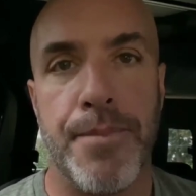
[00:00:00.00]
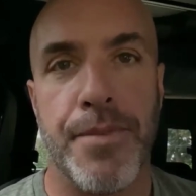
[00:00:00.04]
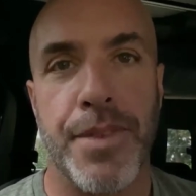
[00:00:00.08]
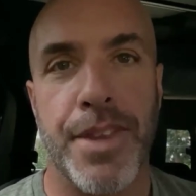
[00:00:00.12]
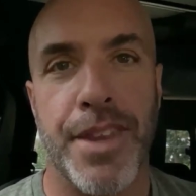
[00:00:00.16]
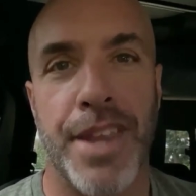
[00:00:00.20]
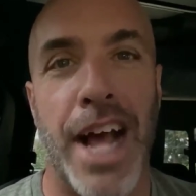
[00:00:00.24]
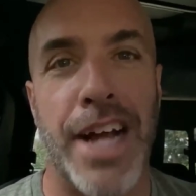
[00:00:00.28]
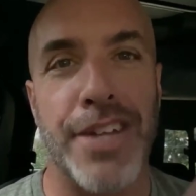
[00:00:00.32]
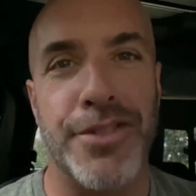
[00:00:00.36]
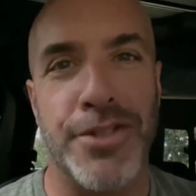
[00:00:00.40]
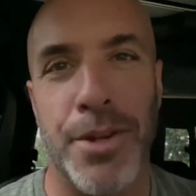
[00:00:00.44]

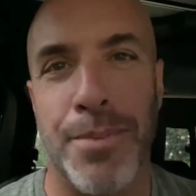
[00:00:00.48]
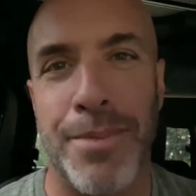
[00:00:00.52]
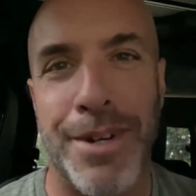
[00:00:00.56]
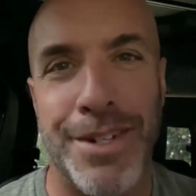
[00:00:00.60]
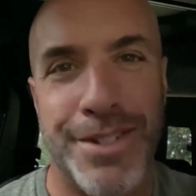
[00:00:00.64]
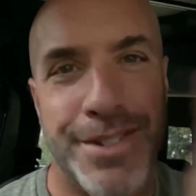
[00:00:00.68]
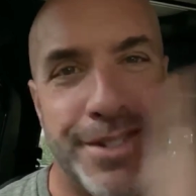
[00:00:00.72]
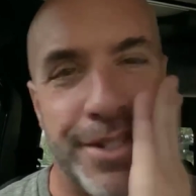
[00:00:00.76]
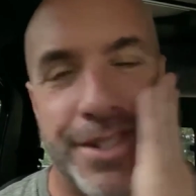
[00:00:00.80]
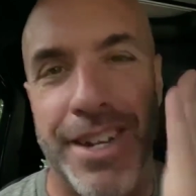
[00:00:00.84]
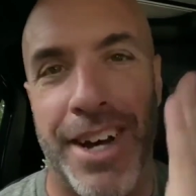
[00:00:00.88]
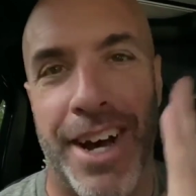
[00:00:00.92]
not so
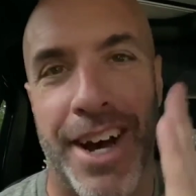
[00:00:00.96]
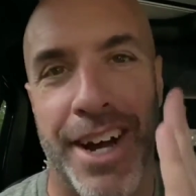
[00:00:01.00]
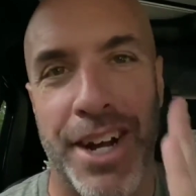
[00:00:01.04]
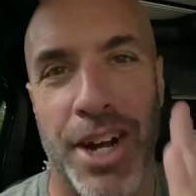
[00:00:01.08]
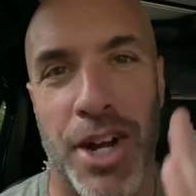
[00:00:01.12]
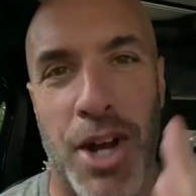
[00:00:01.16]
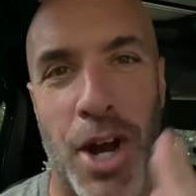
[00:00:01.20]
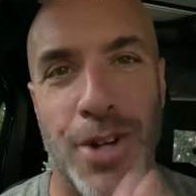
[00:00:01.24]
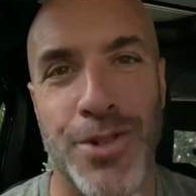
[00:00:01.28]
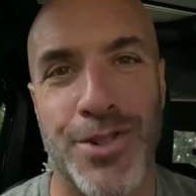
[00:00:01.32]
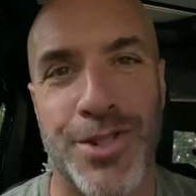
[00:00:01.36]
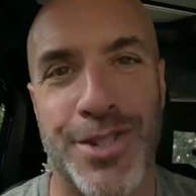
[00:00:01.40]
much uh,
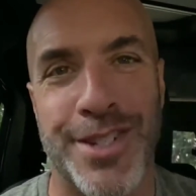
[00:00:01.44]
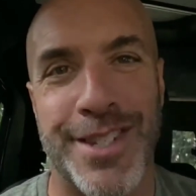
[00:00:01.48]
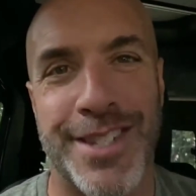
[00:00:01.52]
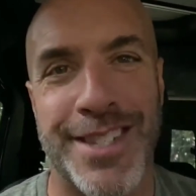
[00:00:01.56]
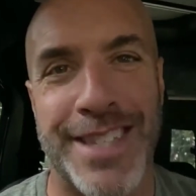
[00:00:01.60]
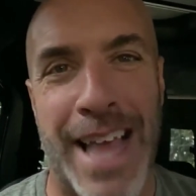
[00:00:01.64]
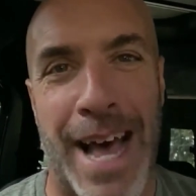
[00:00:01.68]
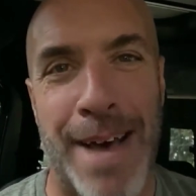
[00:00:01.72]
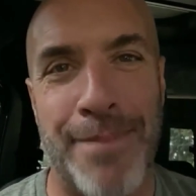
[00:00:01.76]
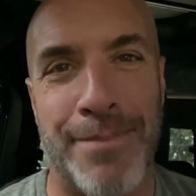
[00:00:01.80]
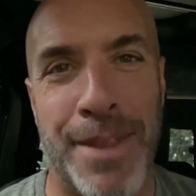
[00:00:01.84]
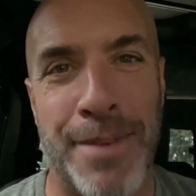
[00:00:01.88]
coach to
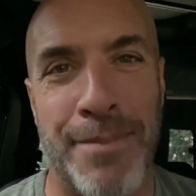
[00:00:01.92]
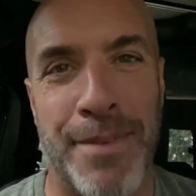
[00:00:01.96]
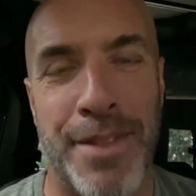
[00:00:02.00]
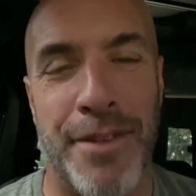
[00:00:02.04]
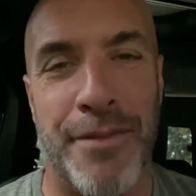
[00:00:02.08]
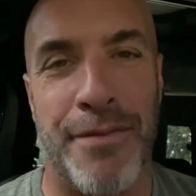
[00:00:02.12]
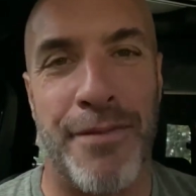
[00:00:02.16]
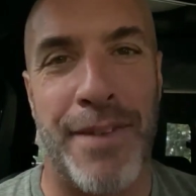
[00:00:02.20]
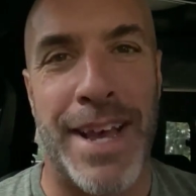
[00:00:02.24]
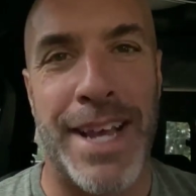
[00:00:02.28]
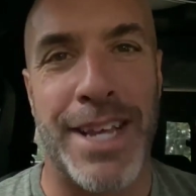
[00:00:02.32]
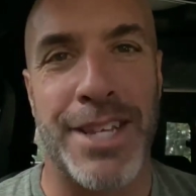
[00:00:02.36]
slap them in
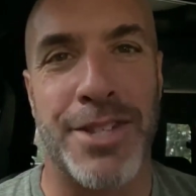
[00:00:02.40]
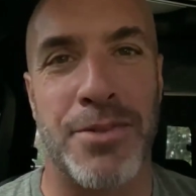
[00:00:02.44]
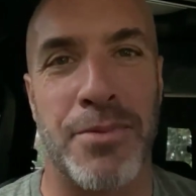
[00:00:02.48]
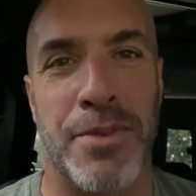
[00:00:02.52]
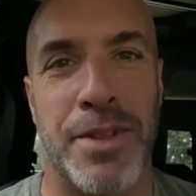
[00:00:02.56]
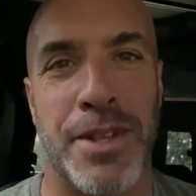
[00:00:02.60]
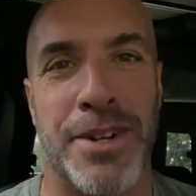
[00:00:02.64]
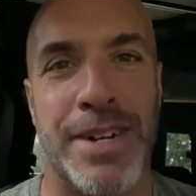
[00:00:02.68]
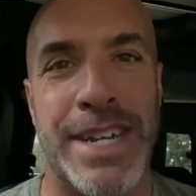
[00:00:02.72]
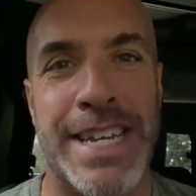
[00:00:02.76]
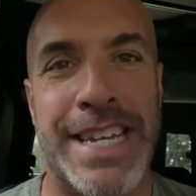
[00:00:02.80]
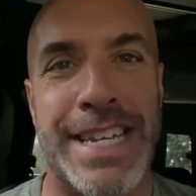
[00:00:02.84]
the face
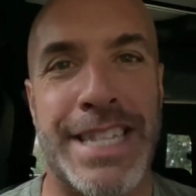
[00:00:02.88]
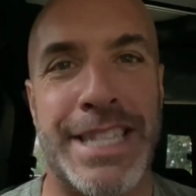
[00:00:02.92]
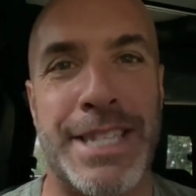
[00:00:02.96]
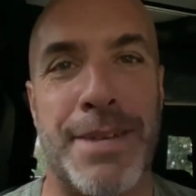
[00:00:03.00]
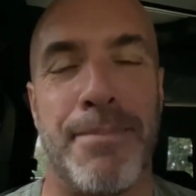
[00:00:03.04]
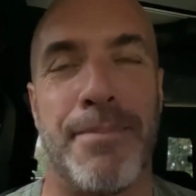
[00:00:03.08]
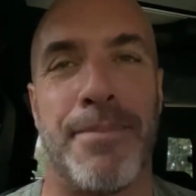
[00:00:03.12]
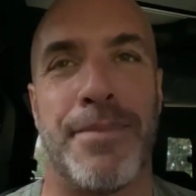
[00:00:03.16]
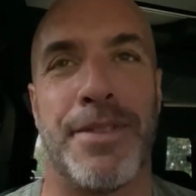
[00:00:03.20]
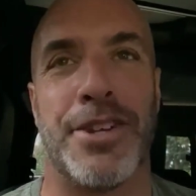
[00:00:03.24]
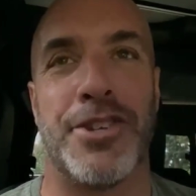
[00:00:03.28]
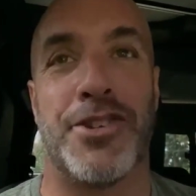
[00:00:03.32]
when they're eating
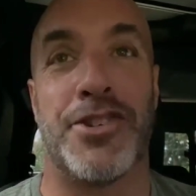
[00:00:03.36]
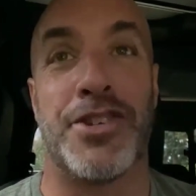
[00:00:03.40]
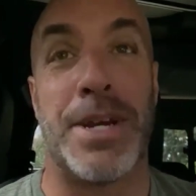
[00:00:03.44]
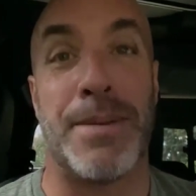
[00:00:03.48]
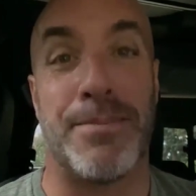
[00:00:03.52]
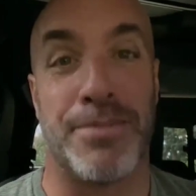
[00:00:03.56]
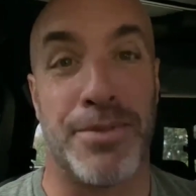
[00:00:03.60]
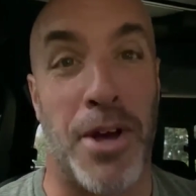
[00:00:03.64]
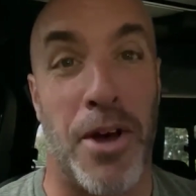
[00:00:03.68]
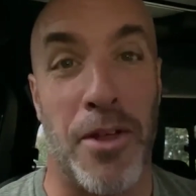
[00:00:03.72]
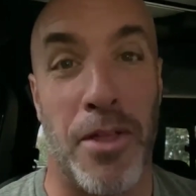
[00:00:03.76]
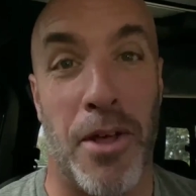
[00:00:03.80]
the, the
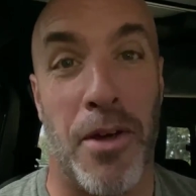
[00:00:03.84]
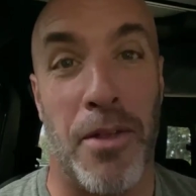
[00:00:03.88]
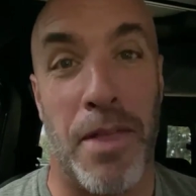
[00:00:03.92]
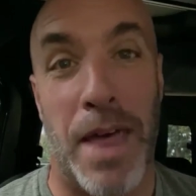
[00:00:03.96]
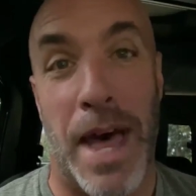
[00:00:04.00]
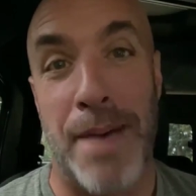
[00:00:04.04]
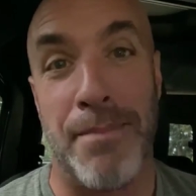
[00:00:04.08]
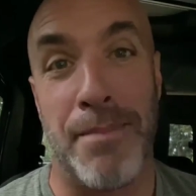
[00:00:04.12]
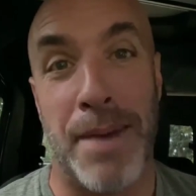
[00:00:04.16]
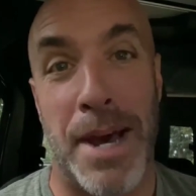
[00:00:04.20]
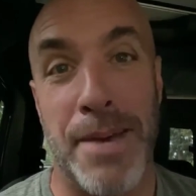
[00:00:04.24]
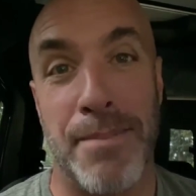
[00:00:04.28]
chips, although
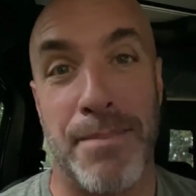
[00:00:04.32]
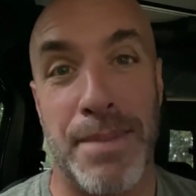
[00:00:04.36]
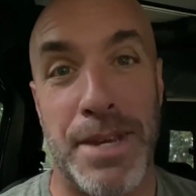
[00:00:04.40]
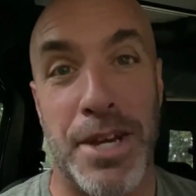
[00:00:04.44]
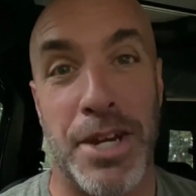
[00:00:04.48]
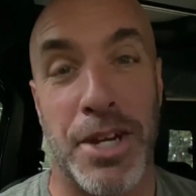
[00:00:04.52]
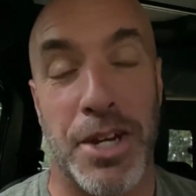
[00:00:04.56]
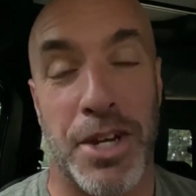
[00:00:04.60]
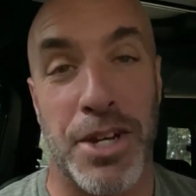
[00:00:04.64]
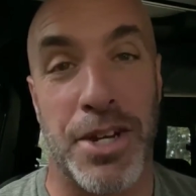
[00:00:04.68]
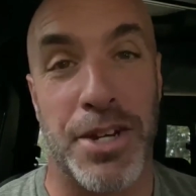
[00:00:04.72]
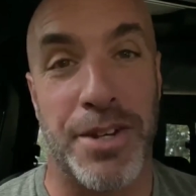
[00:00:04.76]
that might be
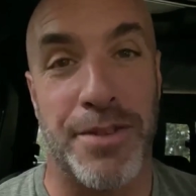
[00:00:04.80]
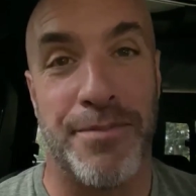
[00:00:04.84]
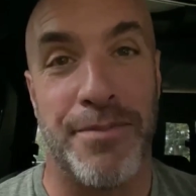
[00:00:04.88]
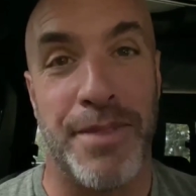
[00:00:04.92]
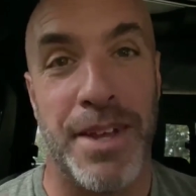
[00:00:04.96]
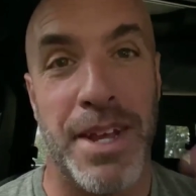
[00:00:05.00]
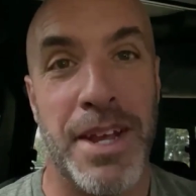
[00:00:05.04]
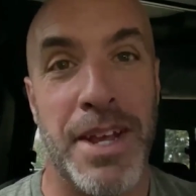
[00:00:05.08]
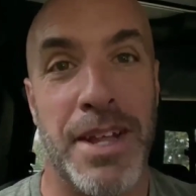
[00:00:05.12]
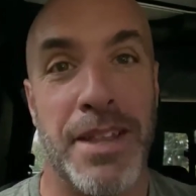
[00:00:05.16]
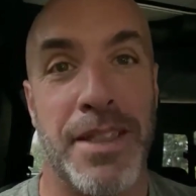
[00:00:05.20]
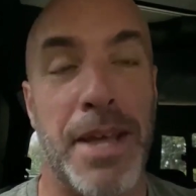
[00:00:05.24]
a good
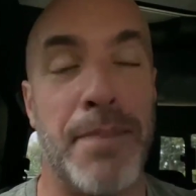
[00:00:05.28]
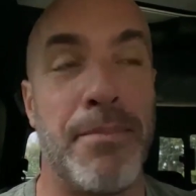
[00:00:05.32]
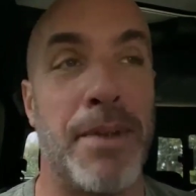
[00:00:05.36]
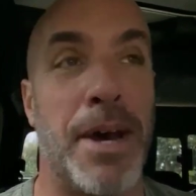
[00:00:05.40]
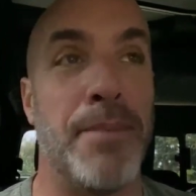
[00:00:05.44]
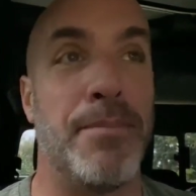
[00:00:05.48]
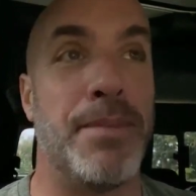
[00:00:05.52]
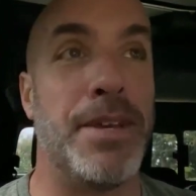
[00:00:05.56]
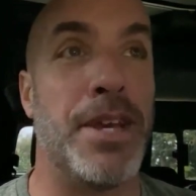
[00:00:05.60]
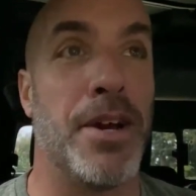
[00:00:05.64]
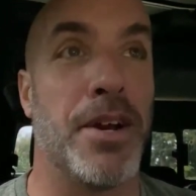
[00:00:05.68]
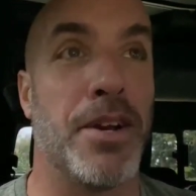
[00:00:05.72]
that
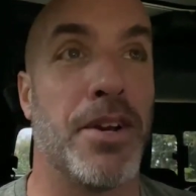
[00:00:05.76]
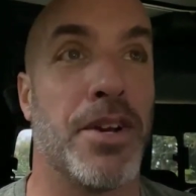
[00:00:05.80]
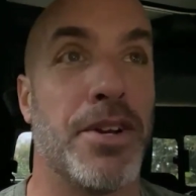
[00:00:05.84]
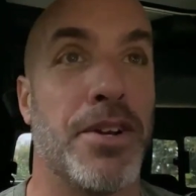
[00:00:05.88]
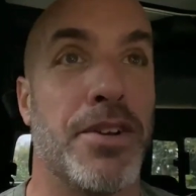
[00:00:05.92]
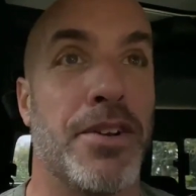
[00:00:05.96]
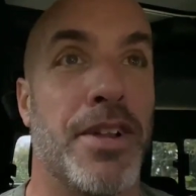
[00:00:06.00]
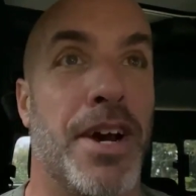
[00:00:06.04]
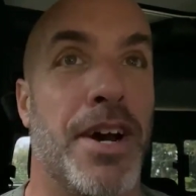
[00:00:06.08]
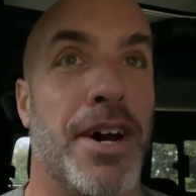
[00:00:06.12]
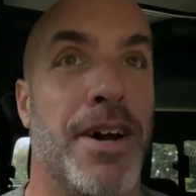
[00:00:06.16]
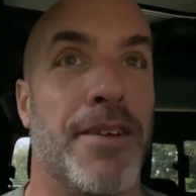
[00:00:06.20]
might be a
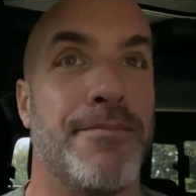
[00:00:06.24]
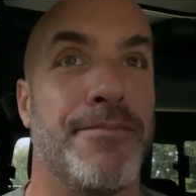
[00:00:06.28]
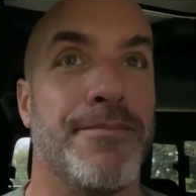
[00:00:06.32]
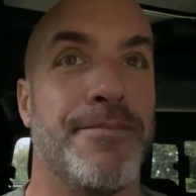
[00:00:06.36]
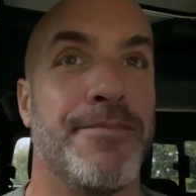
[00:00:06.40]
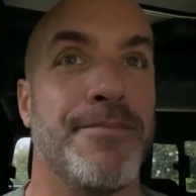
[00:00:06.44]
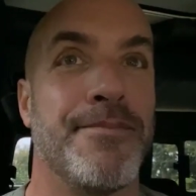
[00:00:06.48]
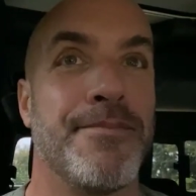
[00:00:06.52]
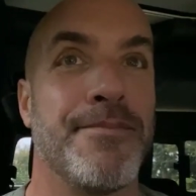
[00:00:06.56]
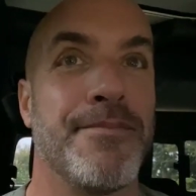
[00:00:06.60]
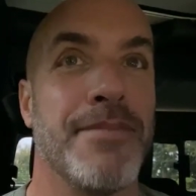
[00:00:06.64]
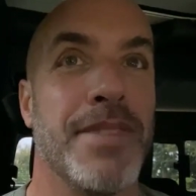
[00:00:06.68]
good um,